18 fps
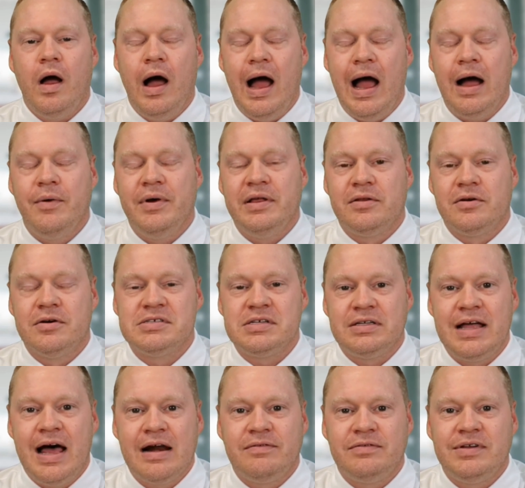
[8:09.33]
how he learns a
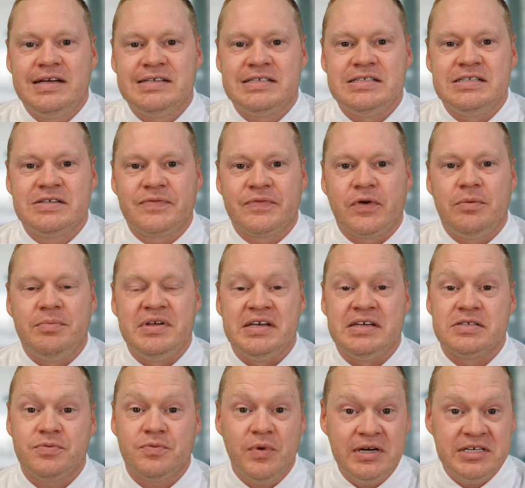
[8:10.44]
lot of lessons from
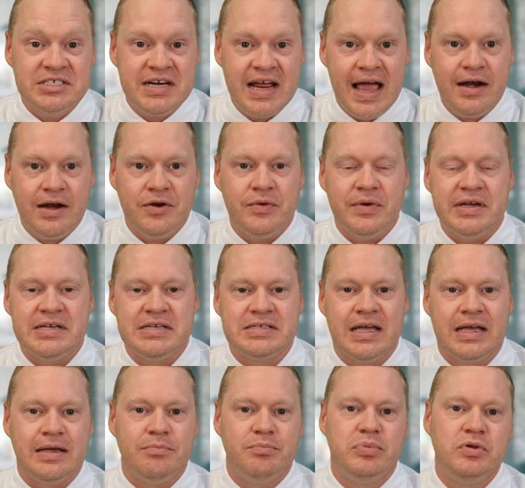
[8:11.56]
his rich dad, who is
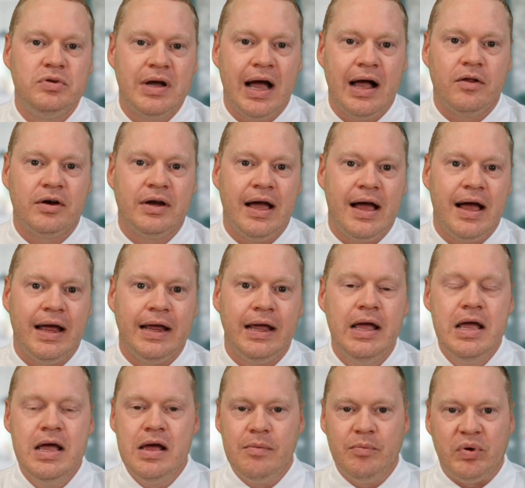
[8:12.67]
a blue collar guy,
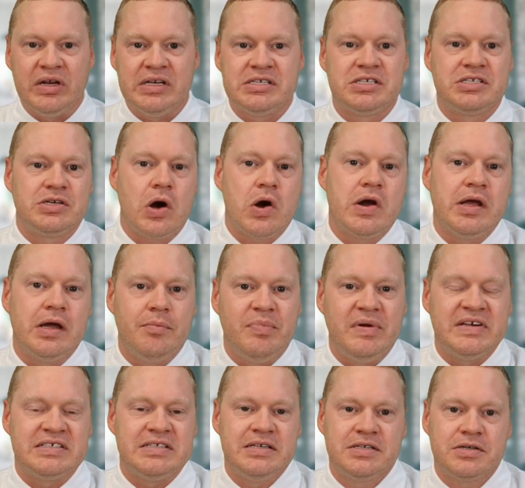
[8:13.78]
but is starting a
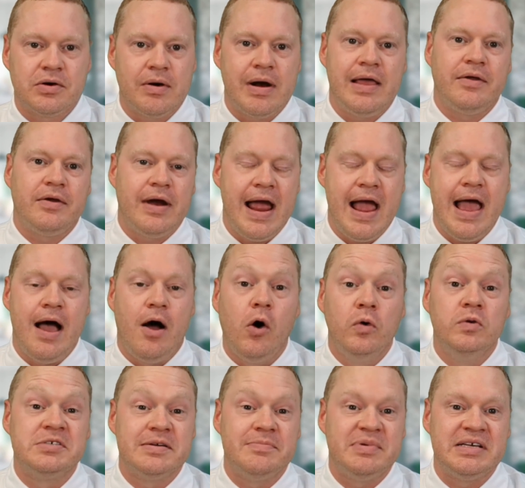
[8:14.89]
business or rather
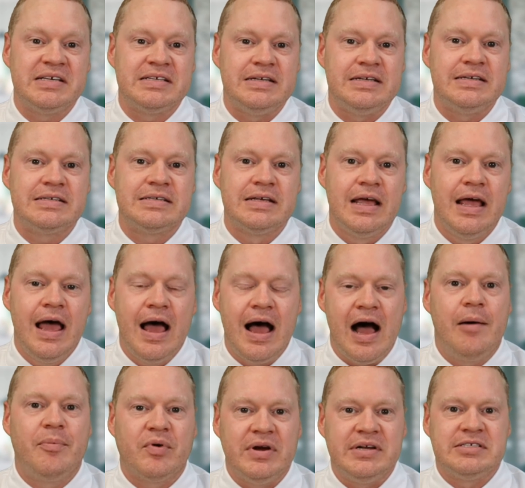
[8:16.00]
owns a business
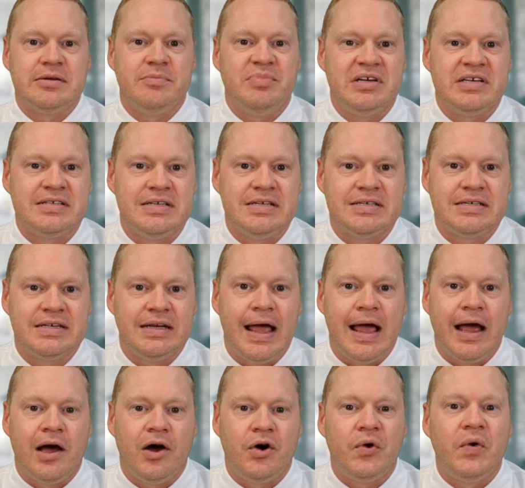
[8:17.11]
operates a business and
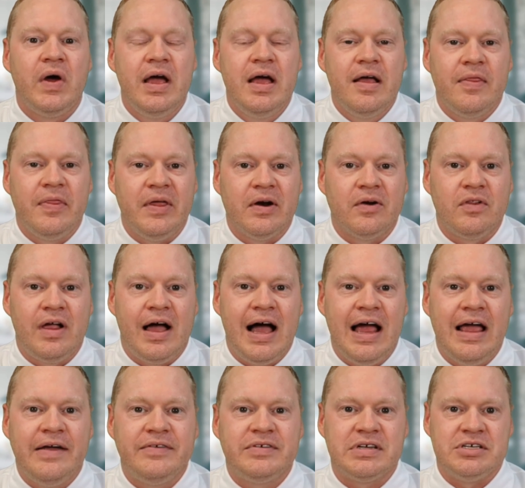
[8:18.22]
how their
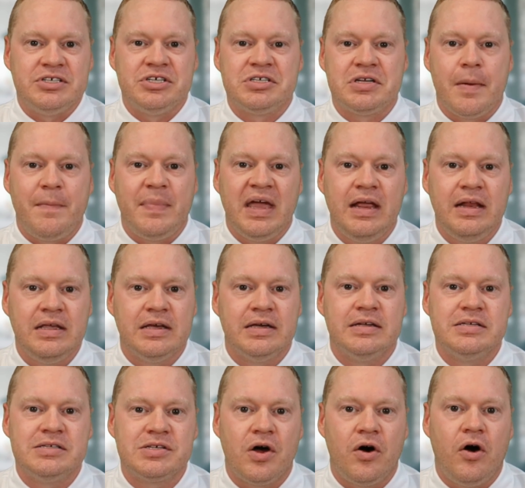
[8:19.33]
lives and just
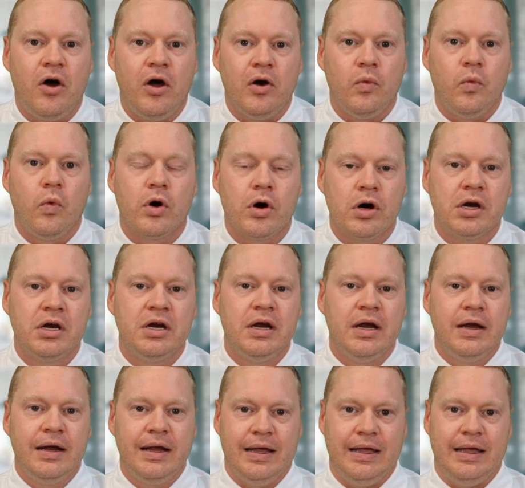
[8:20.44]
opinions on work
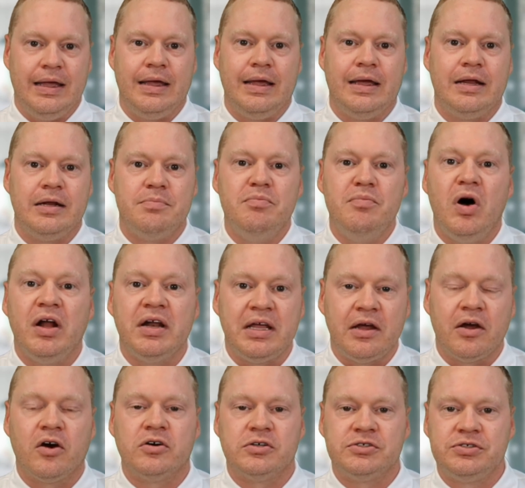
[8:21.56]
and
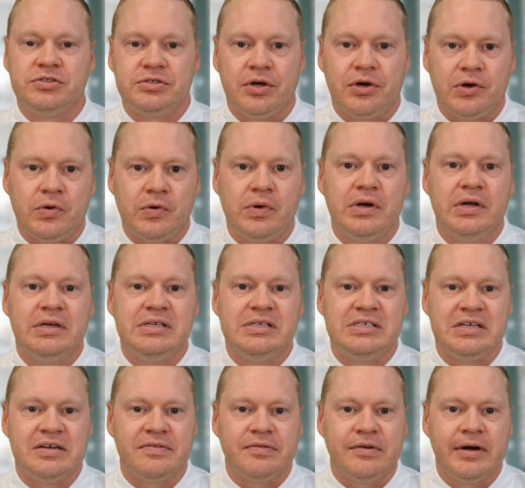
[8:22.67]
money are so
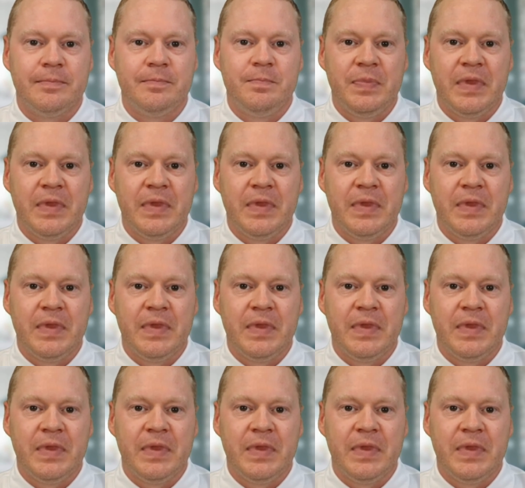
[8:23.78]
different.